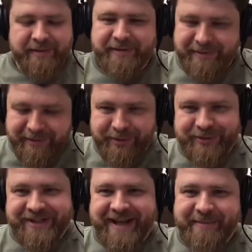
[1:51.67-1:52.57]
a long
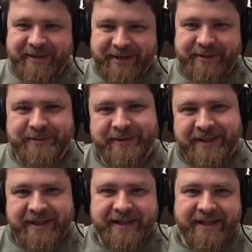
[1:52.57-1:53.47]
time ago,
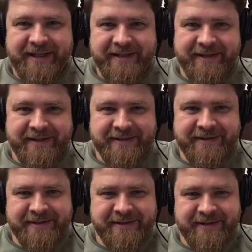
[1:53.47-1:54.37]
and that
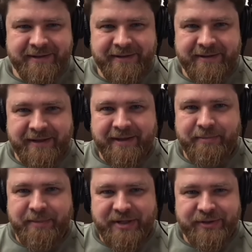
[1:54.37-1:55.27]
is still the
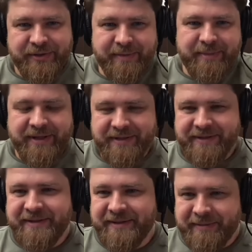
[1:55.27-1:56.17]

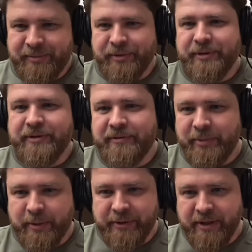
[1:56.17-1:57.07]
biggest product of
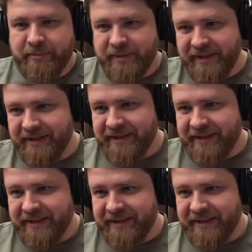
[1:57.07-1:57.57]
our company.